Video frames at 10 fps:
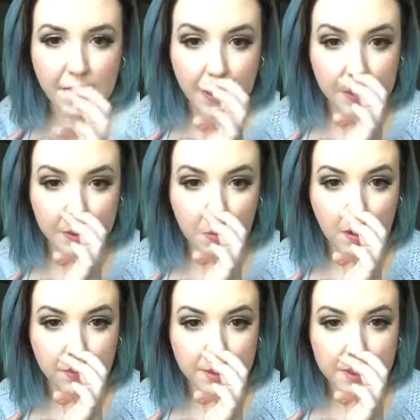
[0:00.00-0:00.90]
that you
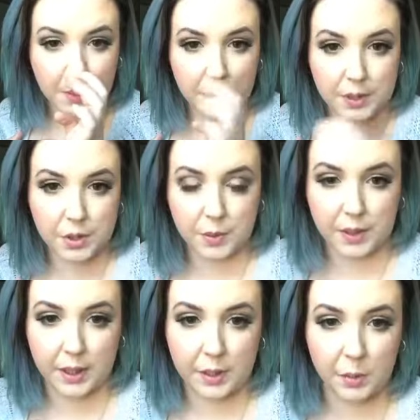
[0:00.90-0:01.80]
offer so much, you're
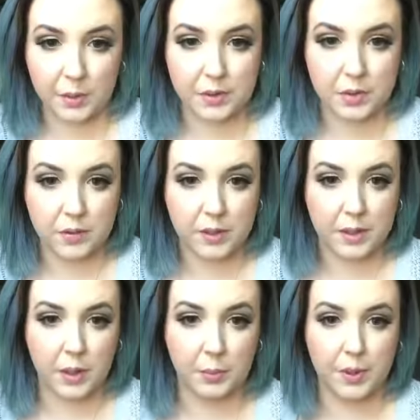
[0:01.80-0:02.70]
relatable and driven
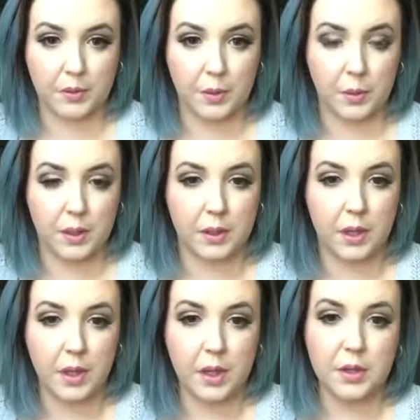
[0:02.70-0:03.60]
and help everyone.
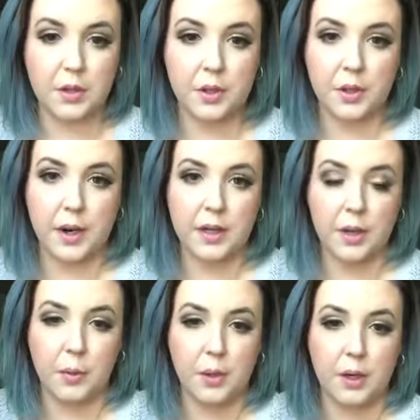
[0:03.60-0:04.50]
You're a great
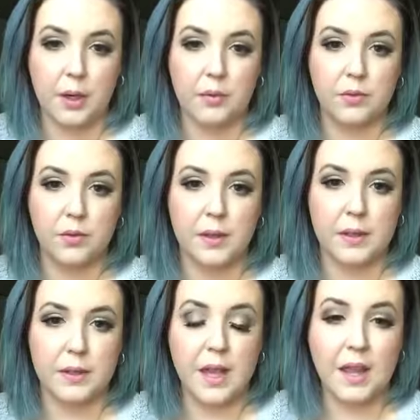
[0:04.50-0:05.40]
coworker and
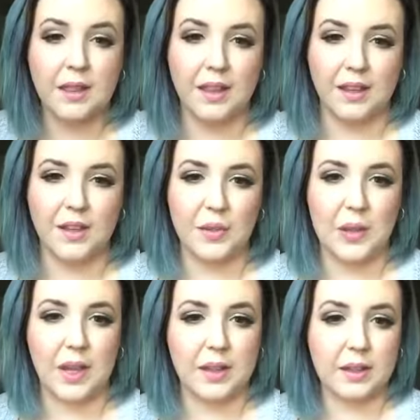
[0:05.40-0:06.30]
friend. Thank you,
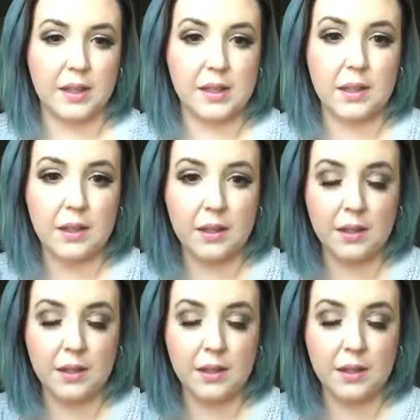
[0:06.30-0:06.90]
Kaylee.